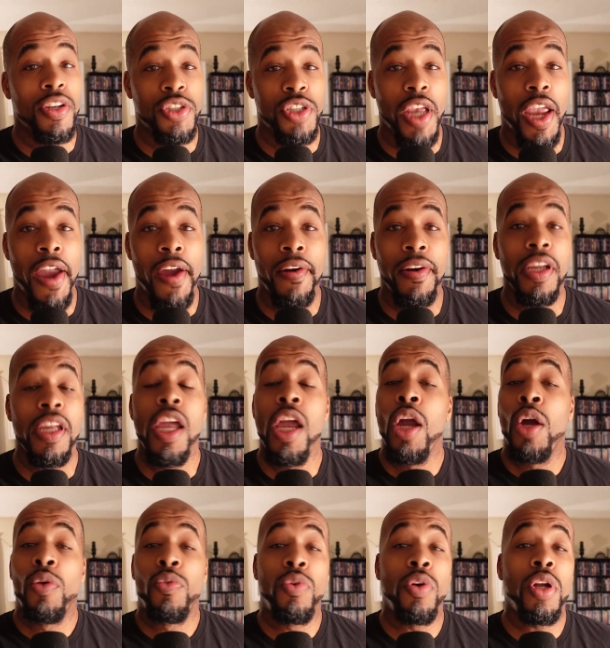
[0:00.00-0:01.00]
and Cherry.
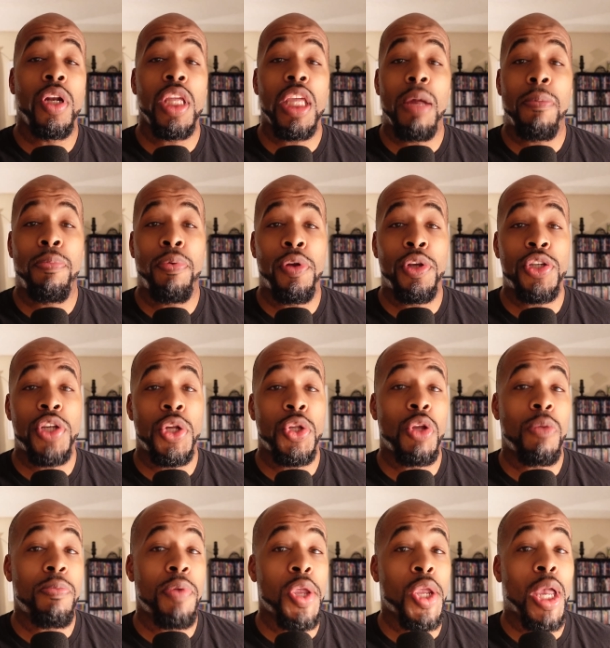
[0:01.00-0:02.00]
Really appreciate
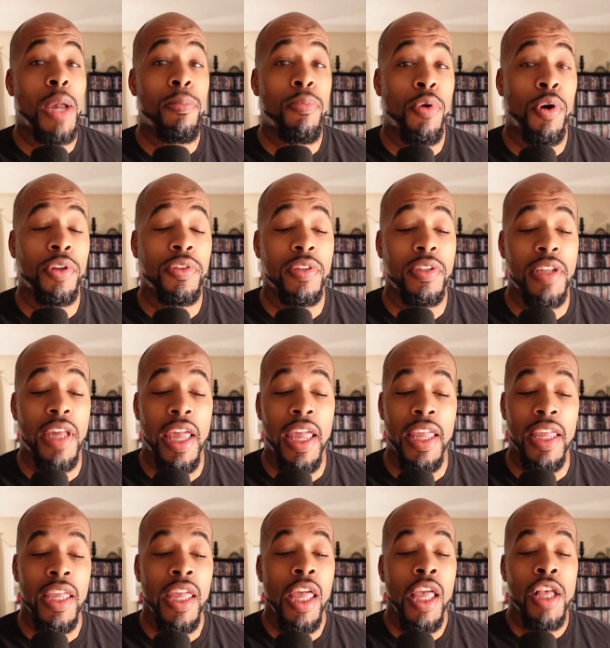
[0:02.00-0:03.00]
you being on board
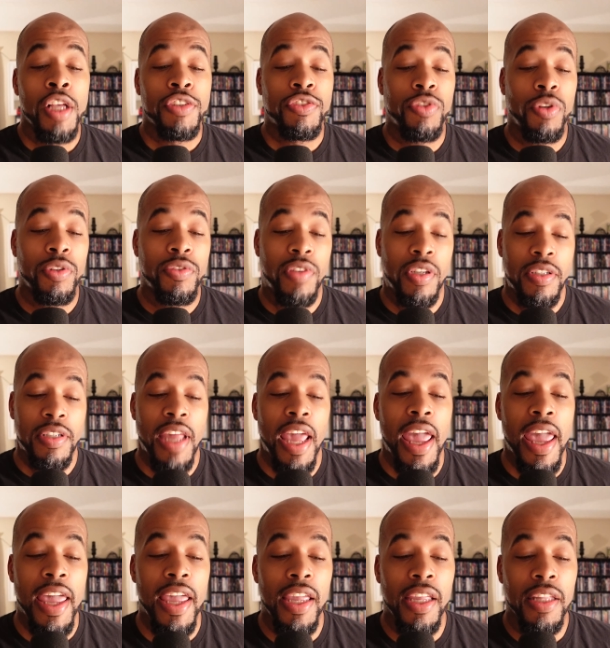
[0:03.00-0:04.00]
today. So
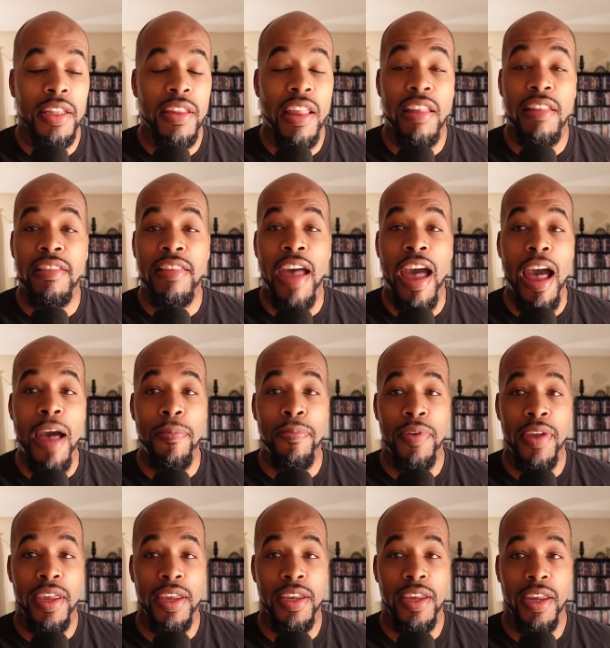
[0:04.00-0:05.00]
today the
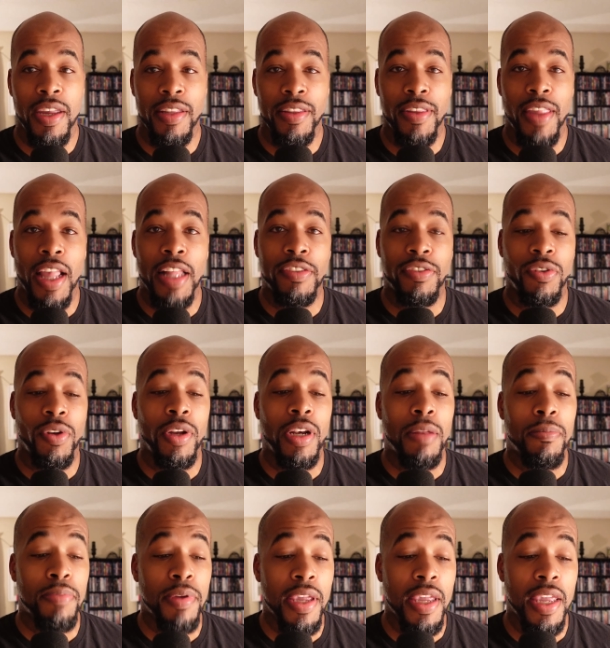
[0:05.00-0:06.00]
topic that's going
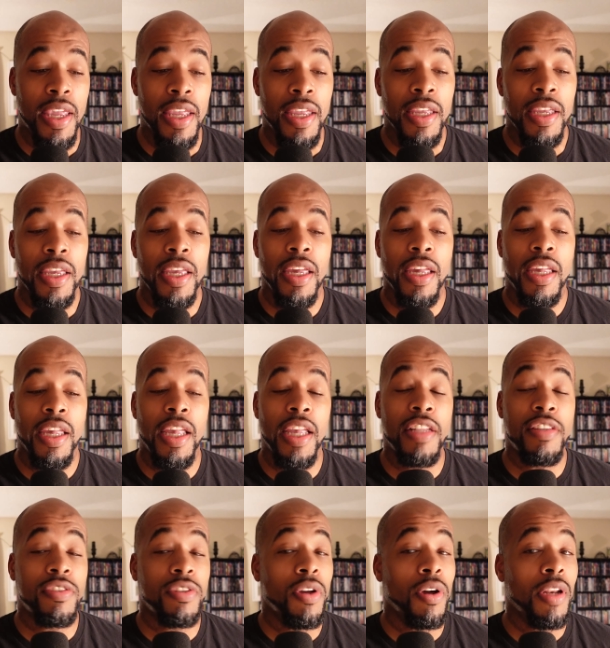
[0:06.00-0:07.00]
to be
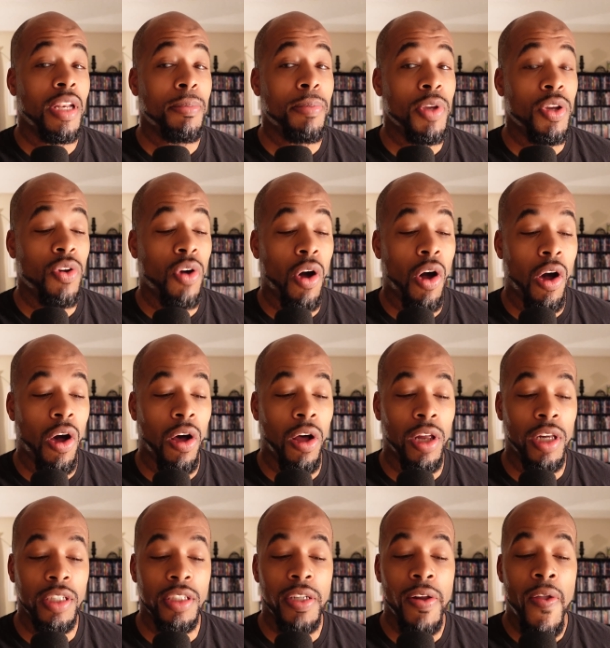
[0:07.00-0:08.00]
is going to be
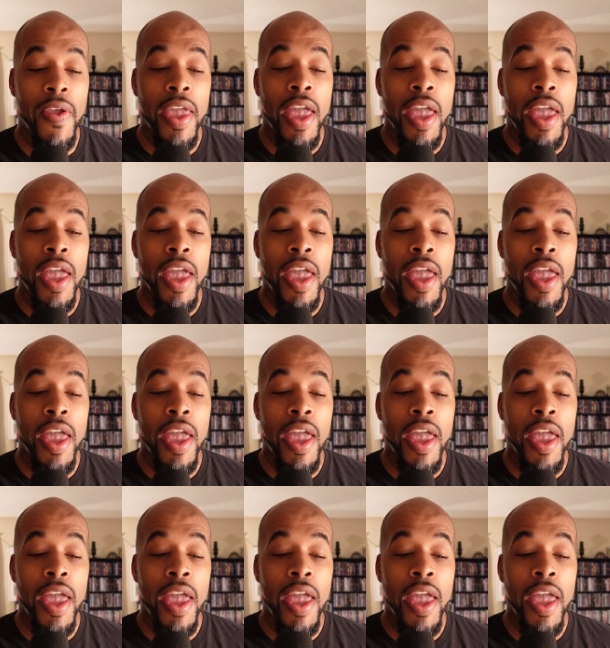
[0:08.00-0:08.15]
called